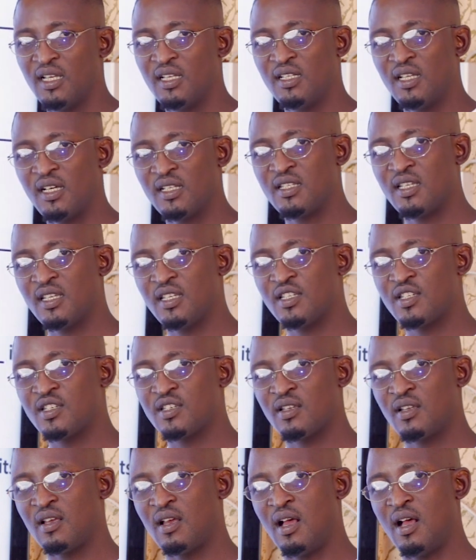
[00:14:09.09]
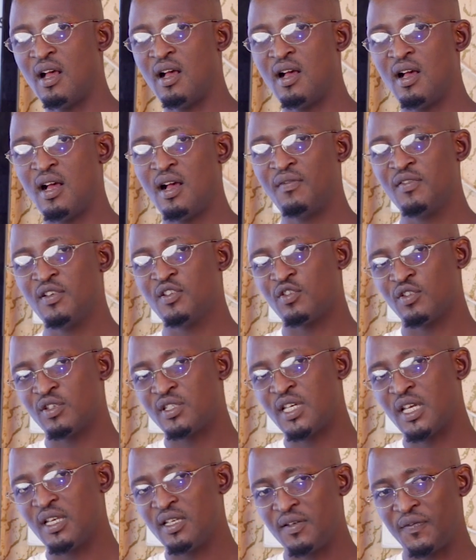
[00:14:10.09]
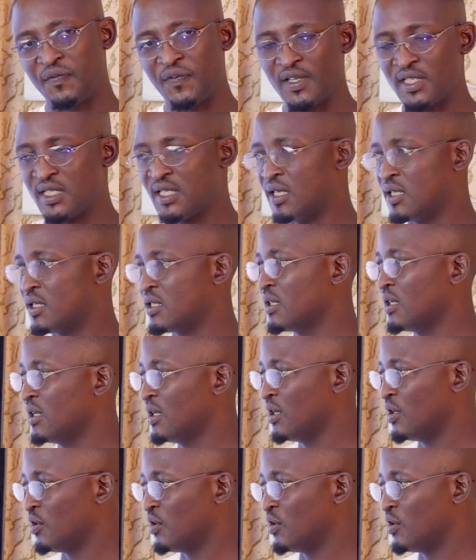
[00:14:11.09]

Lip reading: that is having to change the faces,